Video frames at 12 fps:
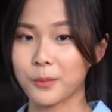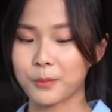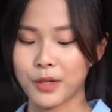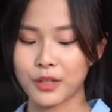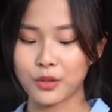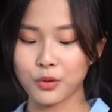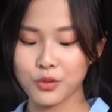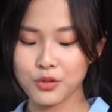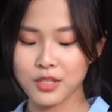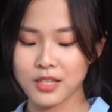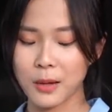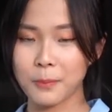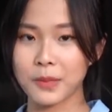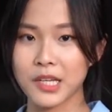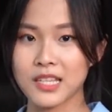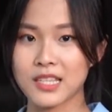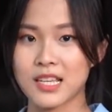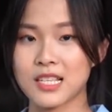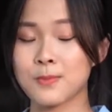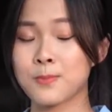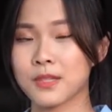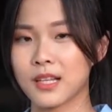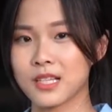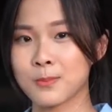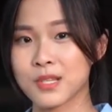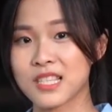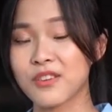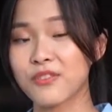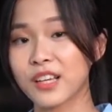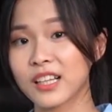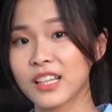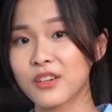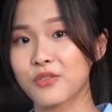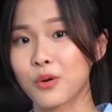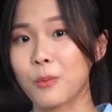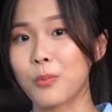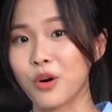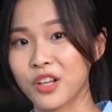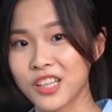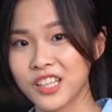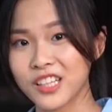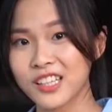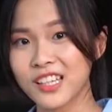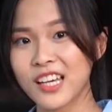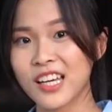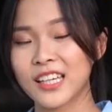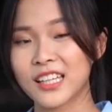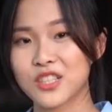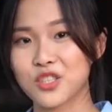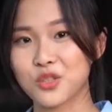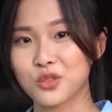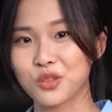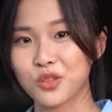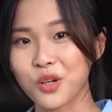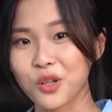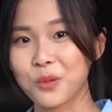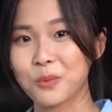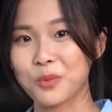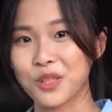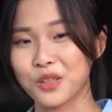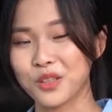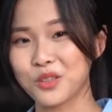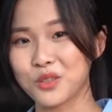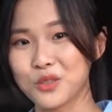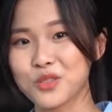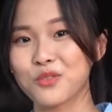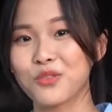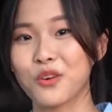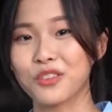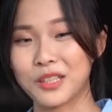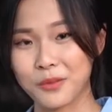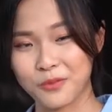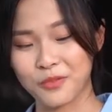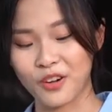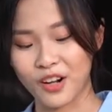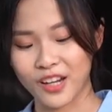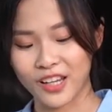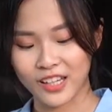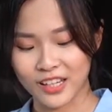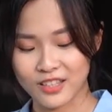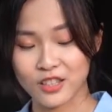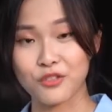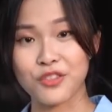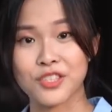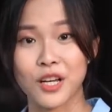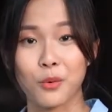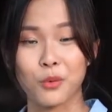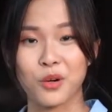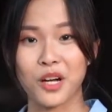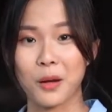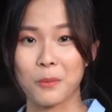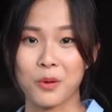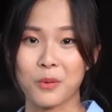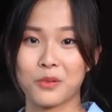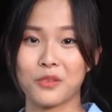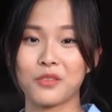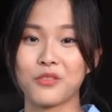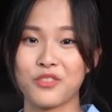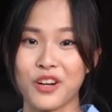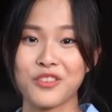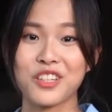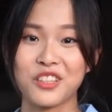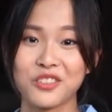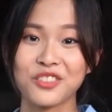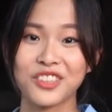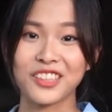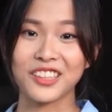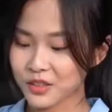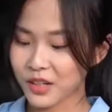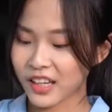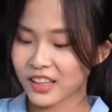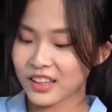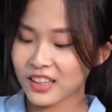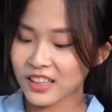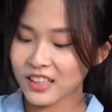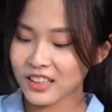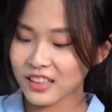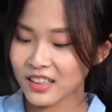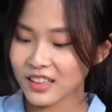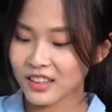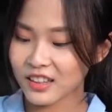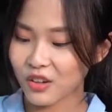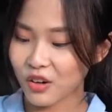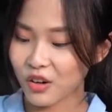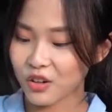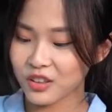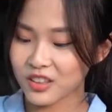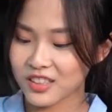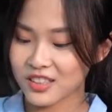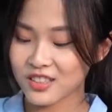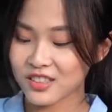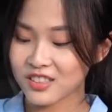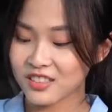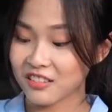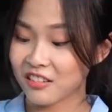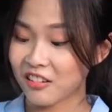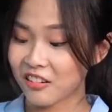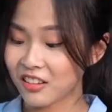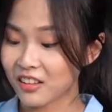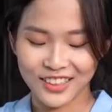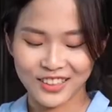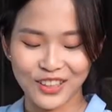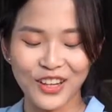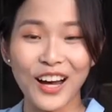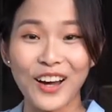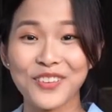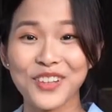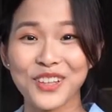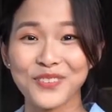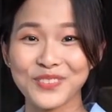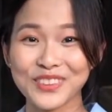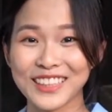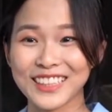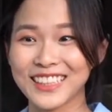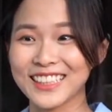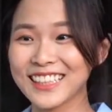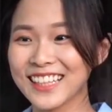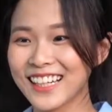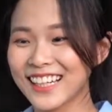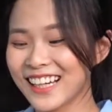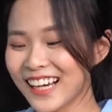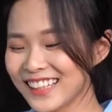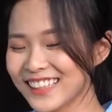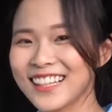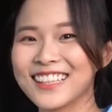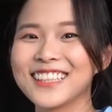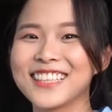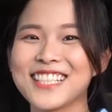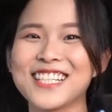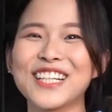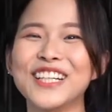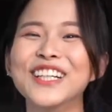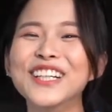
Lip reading: But those dumplings that's like specifically for boiling, it should not be used for deep frying as the result will come out very different. So I think the oil is hot. So I'm gonna put it in. I think I need a shoe.